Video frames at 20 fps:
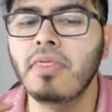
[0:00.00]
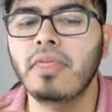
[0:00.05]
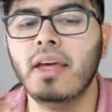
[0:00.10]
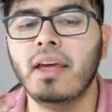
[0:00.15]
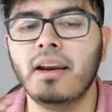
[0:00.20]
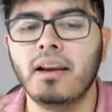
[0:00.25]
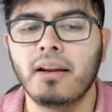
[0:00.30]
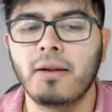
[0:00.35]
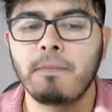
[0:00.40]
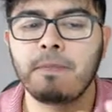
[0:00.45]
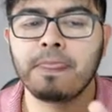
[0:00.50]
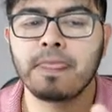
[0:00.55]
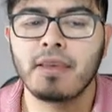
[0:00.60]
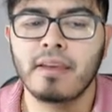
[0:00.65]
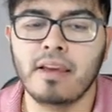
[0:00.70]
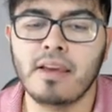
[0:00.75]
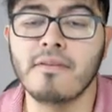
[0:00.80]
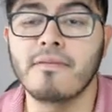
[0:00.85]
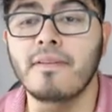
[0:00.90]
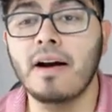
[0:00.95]
that
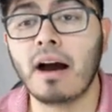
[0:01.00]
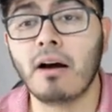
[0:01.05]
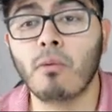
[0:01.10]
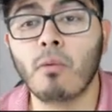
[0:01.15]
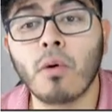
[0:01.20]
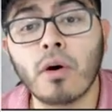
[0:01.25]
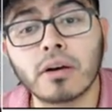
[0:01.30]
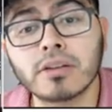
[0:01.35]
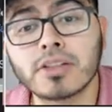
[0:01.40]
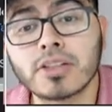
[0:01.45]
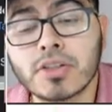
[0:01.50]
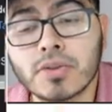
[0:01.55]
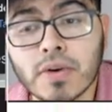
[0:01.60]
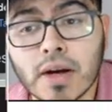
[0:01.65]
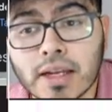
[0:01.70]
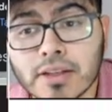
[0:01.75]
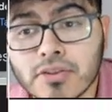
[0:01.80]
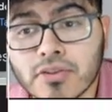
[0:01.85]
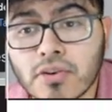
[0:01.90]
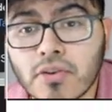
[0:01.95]
if I was to
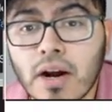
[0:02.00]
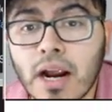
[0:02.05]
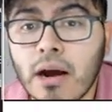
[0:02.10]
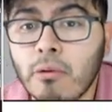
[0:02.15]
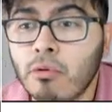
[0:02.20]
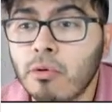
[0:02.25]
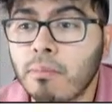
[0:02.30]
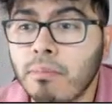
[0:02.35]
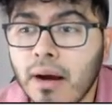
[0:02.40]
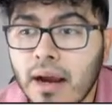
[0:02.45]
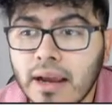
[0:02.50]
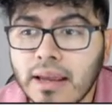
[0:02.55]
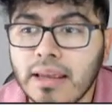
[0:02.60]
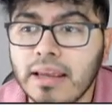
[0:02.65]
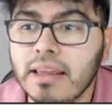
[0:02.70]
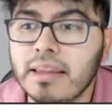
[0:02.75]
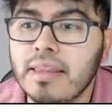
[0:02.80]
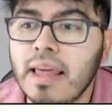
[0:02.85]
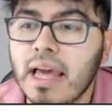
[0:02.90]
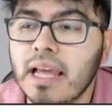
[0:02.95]
enter, I would buy
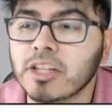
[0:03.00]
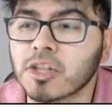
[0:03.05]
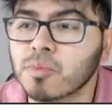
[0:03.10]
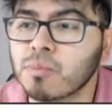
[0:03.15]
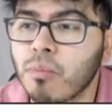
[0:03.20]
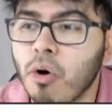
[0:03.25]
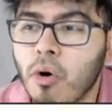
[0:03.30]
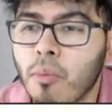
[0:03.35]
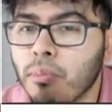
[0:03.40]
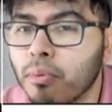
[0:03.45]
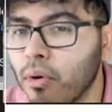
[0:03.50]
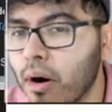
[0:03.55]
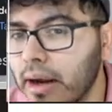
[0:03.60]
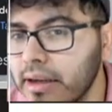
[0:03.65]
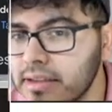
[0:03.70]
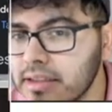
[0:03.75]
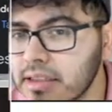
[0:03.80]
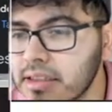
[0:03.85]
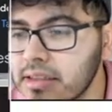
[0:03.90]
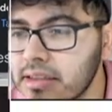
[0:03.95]
in at small
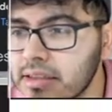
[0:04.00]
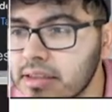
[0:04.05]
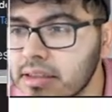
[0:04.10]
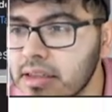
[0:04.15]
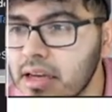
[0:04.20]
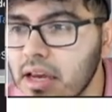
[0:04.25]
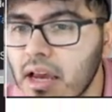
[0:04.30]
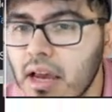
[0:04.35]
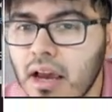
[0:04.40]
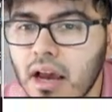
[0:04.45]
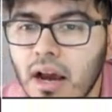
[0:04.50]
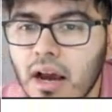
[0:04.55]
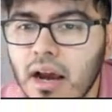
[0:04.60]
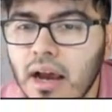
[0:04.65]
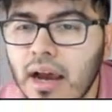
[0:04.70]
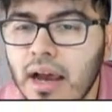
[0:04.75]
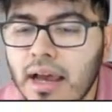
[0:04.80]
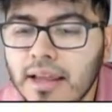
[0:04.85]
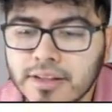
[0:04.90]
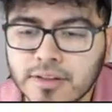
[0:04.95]
prices,
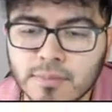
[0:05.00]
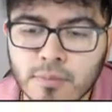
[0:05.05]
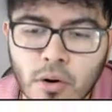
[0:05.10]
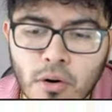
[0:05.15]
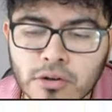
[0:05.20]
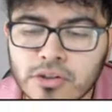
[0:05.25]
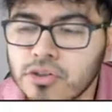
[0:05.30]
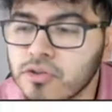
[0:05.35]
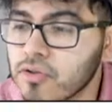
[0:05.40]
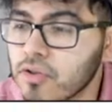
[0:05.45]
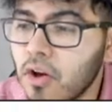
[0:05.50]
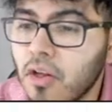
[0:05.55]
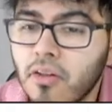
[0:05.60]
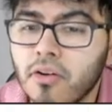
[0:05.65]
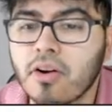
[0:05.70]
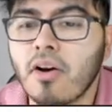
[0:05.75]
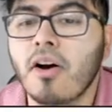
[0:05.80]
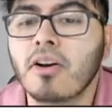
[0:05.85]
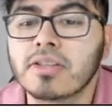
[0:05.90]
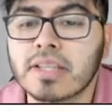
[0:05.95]
uh, at small, just dollar
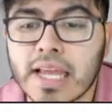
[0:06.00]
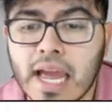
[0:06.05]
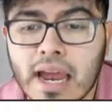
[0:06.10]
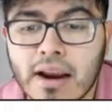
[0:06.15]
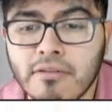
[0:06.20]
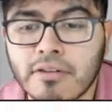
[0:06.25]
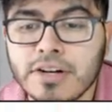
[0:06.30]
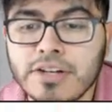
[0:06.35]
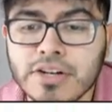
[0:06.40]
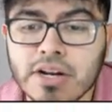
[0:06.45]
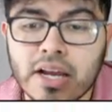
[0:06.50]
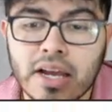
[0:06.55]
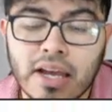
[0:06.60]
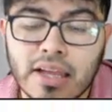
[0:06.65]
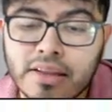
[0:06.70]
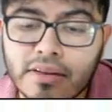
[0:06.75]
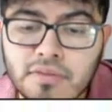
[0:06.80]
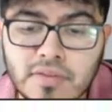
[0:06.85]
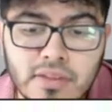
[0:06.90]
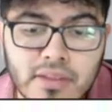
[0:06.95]
cost average.
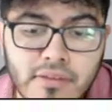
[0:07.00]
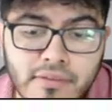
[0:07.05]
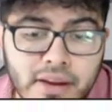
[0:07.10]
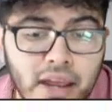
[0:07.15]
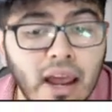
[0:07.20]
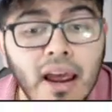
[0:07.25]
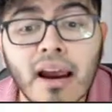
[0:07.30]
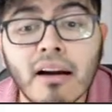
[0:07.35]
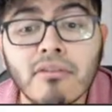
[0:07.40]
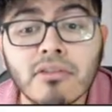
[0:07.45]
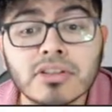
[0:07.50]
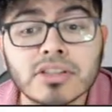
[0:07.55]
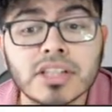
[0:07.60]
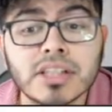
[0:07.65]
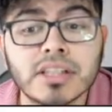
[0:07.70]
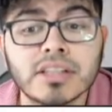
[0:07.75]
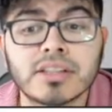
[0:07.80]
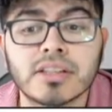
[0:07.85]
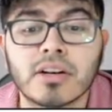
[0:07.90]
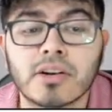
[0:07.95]
And if, if it ever
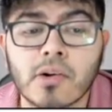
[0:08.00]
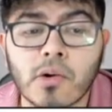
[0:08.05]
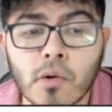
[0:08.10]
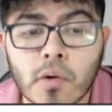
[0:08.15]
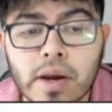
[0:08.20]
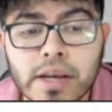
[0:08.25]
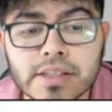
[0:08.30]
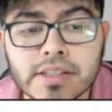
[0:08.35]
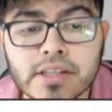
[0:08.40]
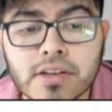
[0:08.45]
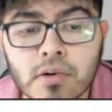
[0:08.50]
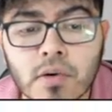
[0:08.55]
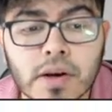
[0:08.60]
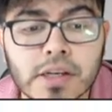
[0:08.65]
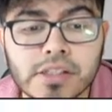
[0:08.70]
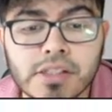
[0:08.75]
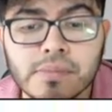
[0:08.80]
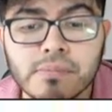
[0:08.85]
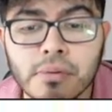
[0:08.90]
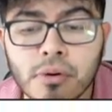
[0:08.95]
sees a crazy,
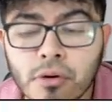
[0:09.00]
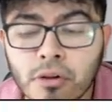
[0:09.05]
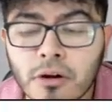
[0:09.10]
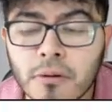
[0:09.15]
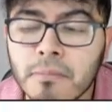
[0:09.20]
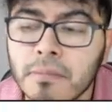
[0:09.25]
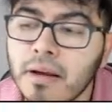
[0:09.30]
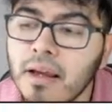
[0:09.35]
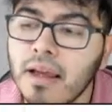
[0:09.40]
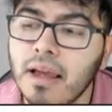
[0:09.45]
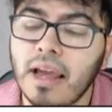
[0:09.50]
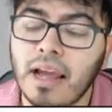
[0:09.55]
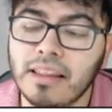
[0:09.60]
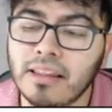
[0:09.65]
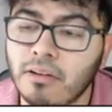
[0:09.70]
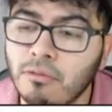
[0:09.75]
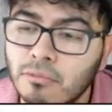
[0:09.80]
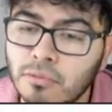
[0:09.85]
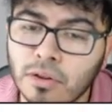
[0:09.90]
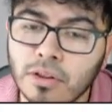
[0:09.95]
crazy pull up and
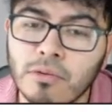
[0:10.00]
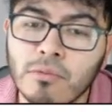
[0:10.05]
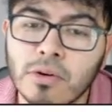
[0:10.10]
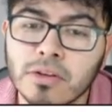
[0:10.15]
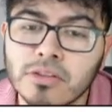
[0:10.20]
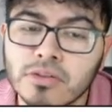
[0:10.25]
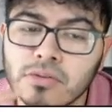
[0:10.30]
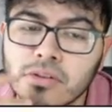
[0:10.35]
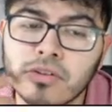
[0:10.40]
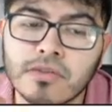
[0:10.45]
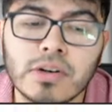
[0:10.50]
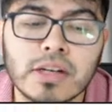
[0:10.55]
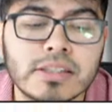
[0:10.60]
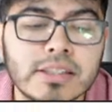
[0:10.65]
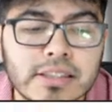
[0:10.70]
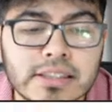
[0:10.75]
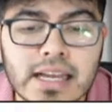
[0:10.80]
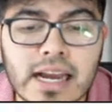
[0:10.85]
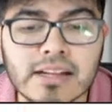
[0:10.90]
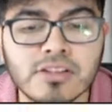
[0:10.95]
I really want to ingress,
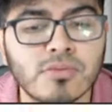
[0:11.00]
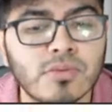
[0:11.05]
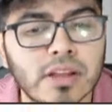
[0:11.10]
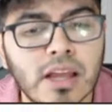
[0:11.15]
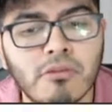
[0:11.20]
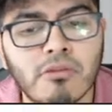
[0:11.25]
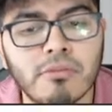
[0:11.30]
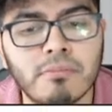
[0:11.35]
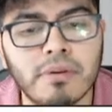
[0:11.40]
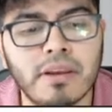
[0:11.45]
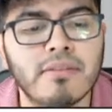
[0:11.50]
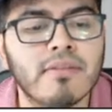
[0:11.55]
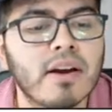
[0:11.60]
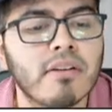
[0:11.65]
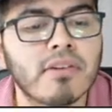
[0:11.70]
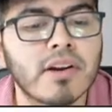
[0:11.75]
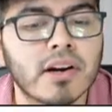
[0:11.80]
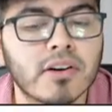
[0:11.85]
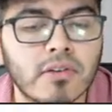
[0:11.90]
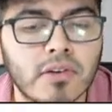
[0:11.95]
that's when I would be
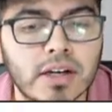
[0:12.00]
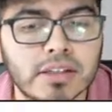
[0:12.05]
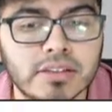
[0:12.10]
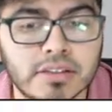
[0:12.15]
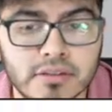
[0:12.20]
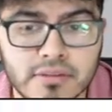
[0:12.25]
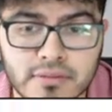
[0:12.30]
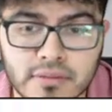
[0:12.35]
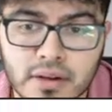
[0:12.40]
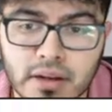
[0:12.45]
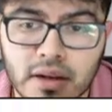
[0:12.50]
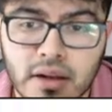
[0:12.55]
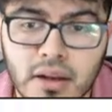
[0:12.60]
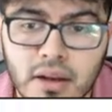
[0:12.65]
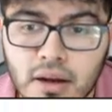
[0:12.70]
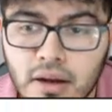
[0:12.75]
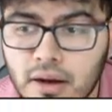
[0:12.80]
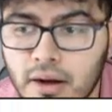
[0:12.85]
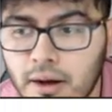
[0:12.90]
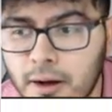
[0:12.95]
very aggressive.
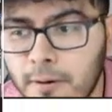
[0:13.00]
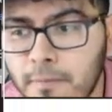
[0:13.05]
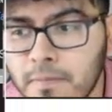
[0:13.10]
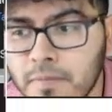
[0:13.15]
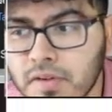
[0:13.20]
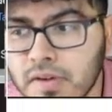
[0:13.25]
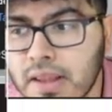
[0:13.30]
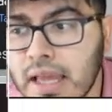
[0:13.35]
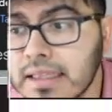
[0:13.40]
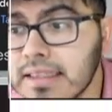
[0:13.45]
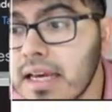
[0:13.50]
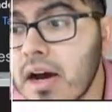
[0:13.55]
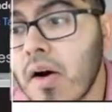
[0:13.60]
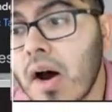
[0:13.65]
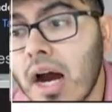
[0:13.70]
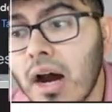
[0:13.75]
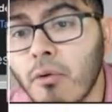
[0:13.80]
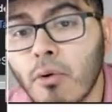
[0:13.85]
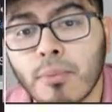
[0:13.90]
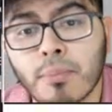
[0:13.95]
Um, so that's how
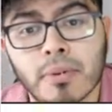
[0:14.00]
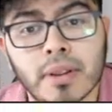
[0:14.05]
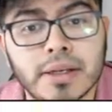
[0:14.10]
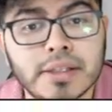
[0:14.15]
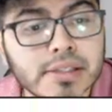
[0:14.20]
I would play